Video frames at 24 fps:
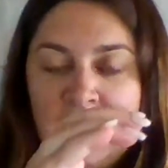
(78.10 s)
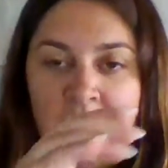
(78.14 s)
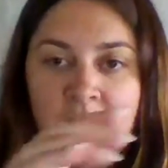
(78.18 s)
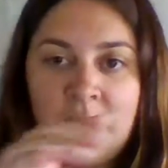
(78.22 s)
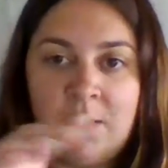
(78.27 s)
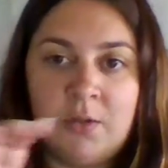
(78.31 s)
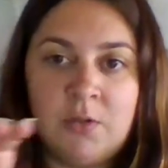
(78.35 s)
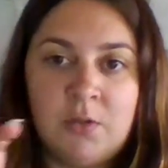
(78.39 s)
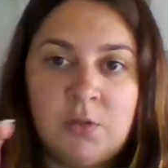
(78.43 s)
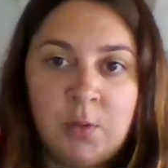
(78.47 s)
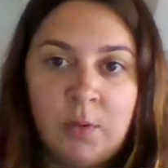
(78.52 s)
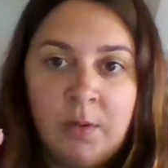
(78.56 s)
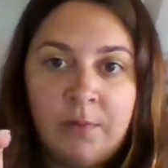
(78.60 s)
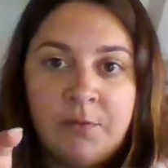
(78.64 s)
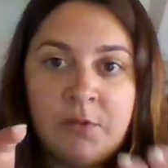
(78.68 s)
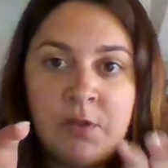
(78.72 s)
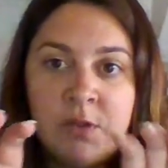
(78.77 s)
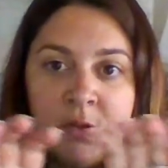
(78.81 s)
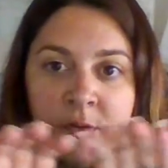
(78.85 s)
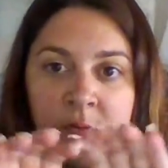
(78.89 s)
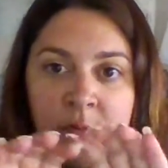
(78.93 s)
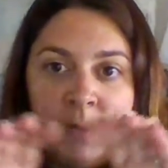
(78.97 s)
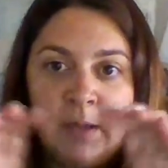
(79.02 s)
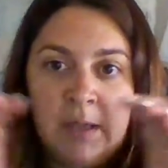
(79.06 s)
because you have
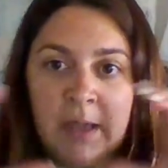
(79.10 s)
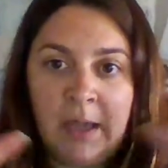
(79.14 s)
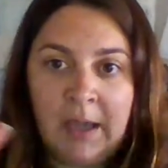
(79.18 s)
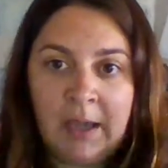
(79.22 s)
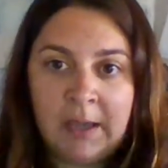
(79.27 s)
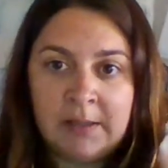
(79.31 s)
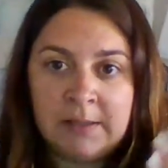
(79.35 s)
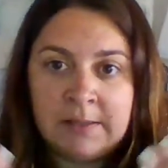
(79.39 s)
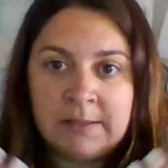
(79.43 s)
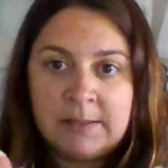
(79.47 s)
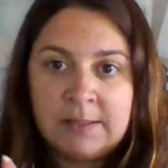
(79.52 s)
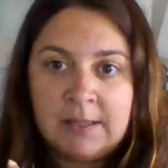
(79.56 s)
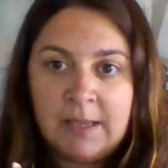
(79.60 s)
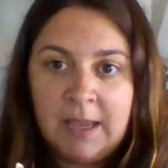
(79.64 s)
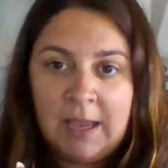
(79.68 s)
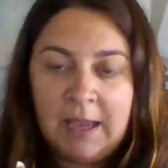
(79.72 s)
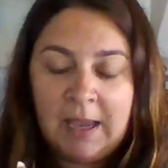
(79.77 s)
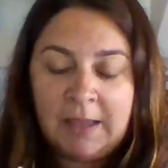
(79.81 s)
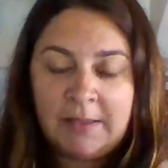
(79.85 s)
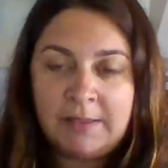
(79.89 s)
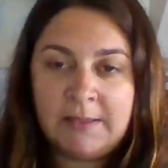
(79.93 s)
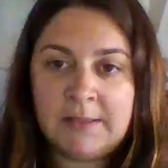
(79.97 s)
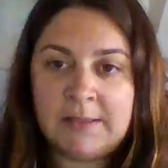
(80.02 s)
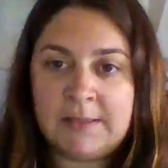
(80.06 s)
two hands
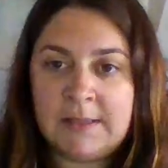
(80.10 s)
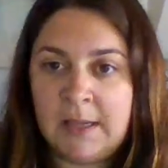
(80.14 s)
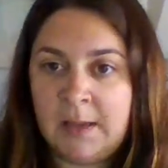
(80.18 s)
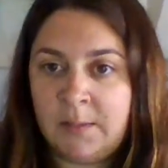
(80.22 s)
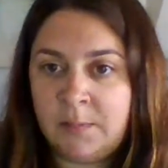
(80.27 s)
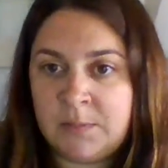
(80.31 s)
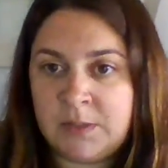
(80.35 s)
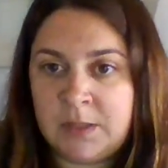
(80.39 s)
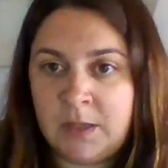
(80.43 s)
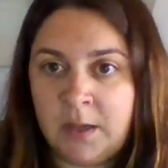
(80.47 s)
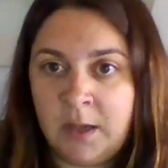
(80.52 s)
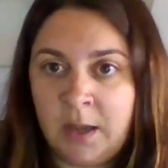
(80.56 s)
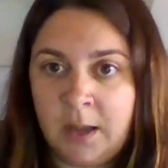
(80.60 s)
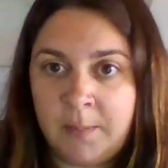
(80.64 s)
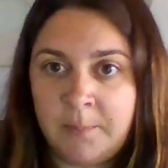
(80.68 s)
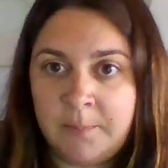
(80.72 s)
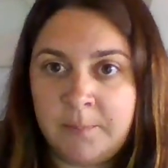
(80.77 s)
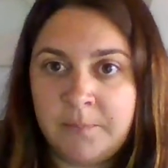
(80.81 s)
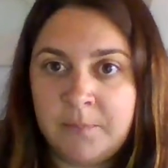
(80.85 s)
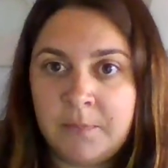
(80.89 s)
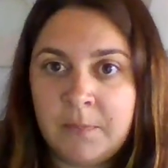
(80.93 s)
at the same time.